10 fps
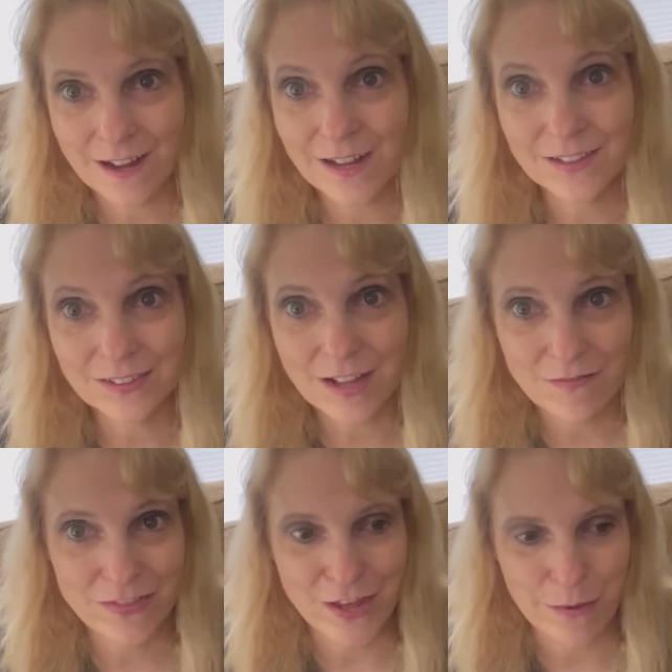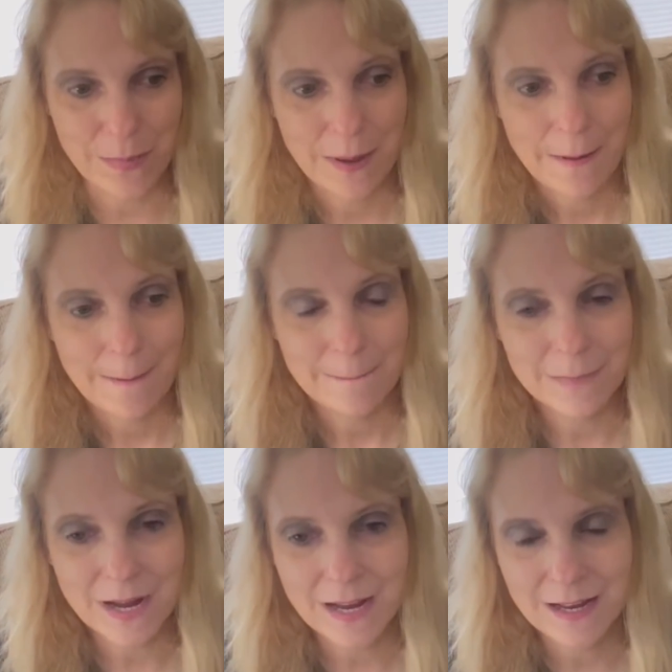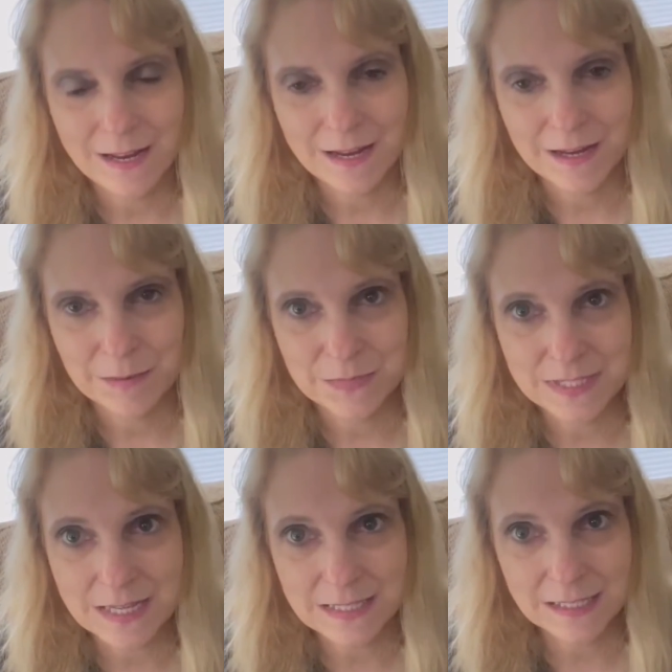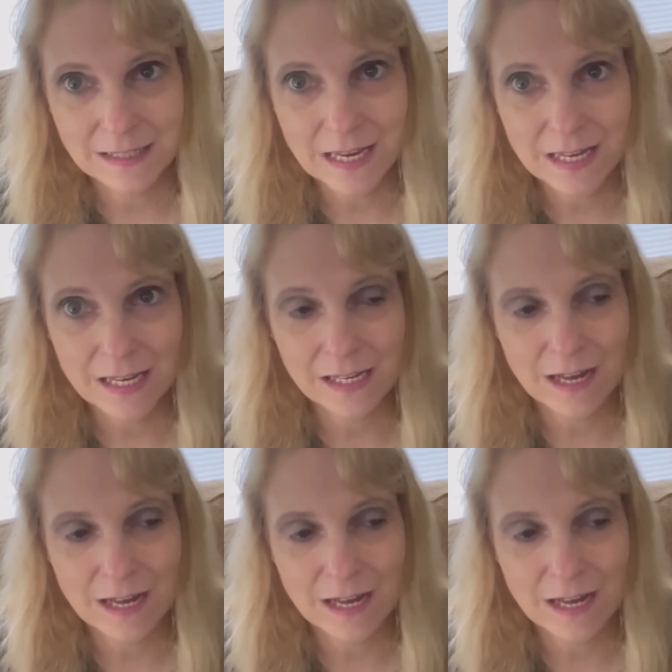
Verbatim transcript: I love them my um, Scentsy Lady.